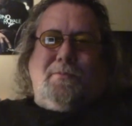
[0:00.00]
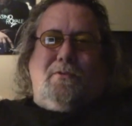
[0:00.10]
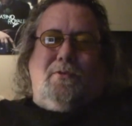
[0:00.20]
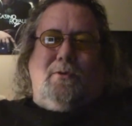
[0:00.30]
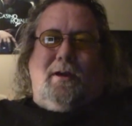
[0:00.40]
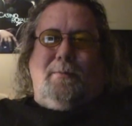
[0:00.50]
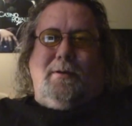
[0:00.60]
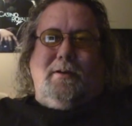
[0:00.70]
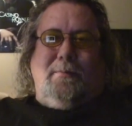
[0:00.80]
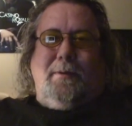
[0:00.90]
thought they were
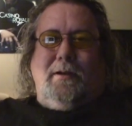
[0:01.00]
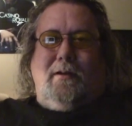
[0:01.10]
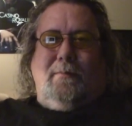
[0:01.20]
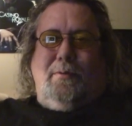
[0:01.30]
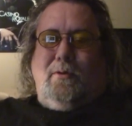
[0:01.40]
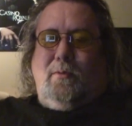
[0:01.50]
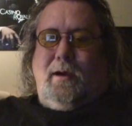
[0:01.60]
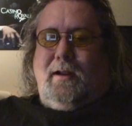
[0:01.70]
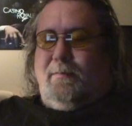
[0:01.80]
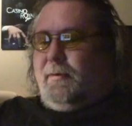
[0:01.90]
going to be like Paul
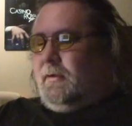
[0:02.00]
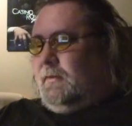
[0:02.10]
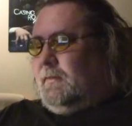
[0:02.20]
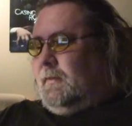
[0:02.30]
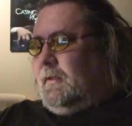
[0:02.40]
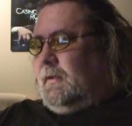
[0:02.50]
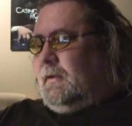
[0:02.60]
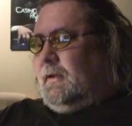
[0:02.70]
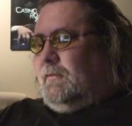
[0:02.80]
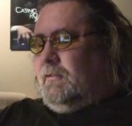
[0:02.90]
Weller, but
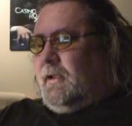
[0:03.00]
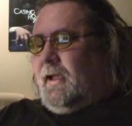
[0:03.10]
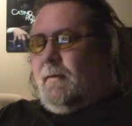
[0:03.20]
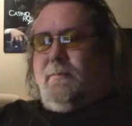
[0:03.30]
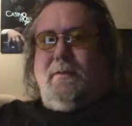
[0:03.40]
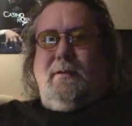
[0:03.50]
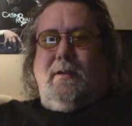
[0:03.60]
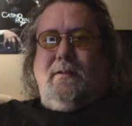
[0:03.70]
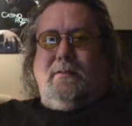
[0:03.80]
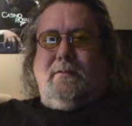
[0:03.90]
it never really happened.
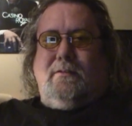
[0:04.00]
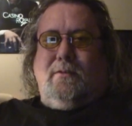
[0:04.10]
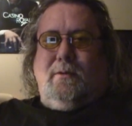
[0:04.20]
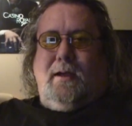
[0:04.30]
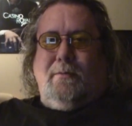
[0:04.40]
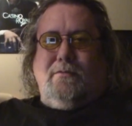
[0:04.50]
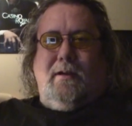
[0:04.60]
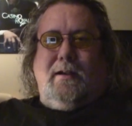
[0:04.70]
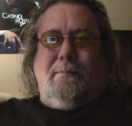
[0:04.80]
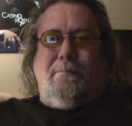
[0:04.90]
And sort of that was
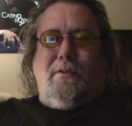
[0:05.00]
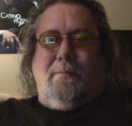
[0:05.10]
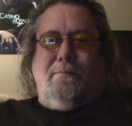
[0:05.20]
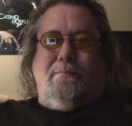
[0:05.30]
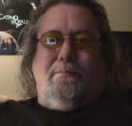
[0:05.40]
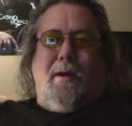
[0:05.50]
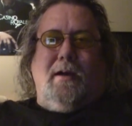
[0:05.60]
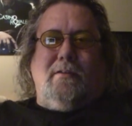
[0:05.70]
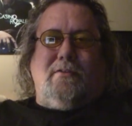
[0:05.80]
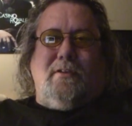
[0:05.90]
around the, the
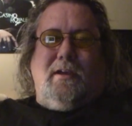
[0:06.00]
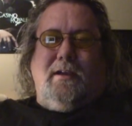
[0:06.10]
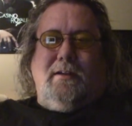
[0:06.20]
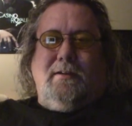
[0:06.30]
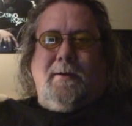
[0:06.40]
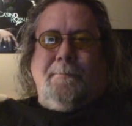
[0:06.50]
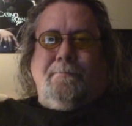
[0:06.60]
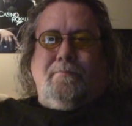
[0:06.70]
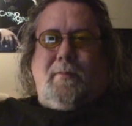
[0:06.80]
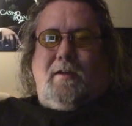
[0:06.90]
punk scene.
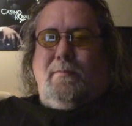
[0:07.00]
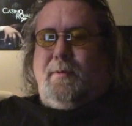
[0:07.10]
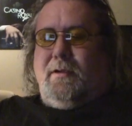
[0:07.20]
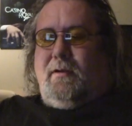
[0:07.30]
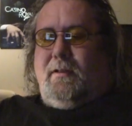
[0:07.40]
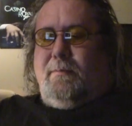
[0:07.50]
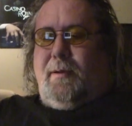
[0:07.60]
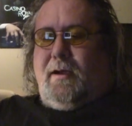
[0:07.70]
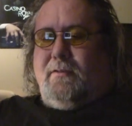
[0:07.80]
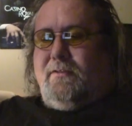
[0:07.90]
Everybody got into the
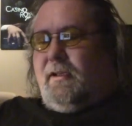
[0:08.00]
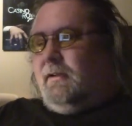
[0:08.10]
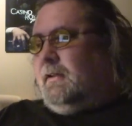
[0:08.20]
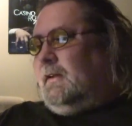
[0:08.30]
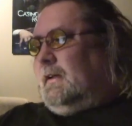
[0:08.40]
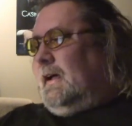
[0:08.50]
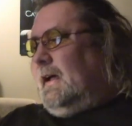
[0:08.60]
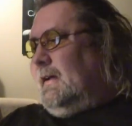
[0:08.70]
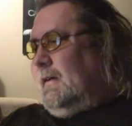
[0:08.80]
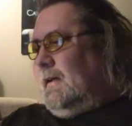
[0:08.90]
punk scene,
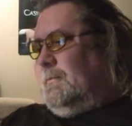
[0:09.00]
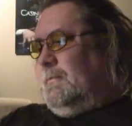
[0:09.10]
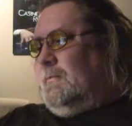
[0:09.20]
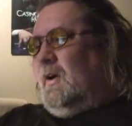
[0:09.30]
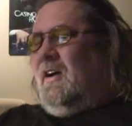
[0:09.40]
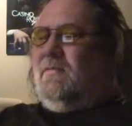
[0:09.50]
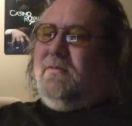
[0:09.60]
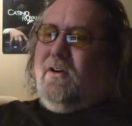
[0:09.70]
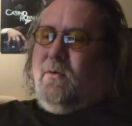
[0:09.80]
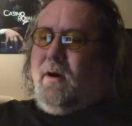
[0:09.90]
and and well,
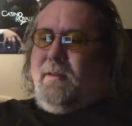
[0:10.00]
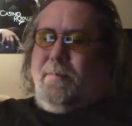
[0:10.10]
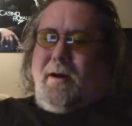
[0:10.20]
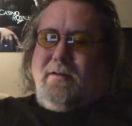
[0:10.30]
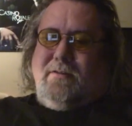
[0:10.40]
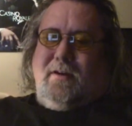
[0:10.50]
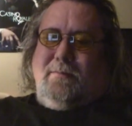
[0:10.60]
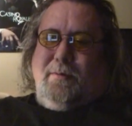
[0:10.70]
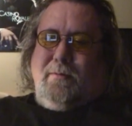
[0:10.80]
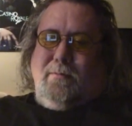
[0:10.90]
not quite the punk
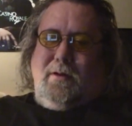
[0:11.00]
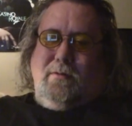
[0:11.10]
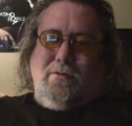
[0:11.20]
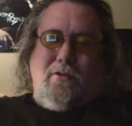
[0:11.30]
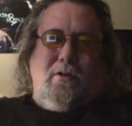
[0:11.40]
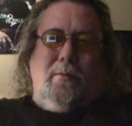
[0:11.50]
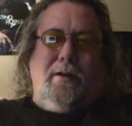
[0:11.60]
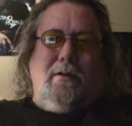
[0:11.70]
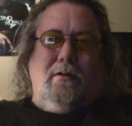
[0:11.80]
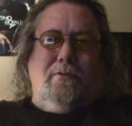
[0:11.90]
scene, but we all sort of
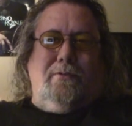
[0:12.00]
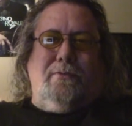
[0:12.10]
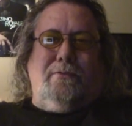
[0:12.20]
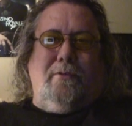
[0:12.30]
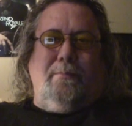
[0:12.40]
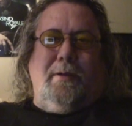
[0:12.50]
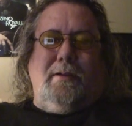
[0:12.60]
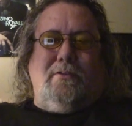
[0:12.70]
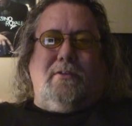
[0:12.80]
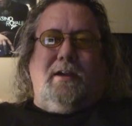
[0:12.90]
went off from
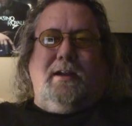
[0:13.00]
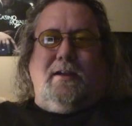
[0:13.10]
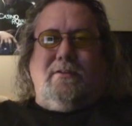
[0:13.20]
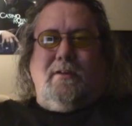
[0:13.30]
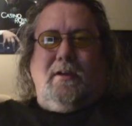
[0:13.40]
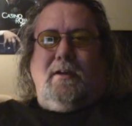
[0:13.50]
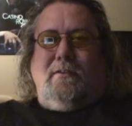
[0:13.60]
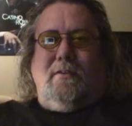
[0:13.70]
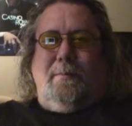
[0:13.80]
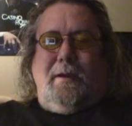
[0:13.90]
being skinheads
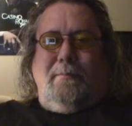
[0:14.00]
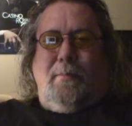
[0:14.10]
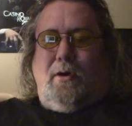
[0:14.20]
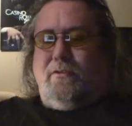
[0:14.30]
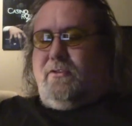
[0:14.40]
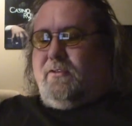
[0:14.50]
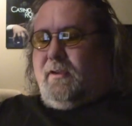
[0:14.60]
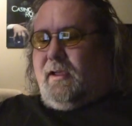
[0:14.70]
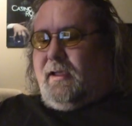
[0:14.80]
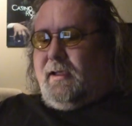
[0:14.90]
to being
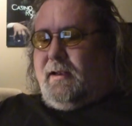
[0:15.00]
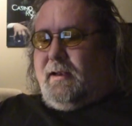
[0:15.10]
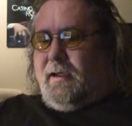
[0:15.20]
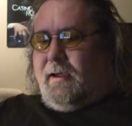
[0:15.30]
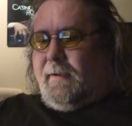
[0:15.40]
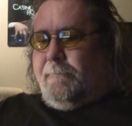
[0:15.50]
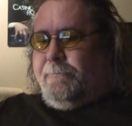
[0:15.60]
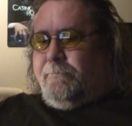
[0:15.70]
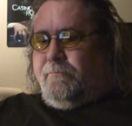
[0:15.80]
mods and. Uh,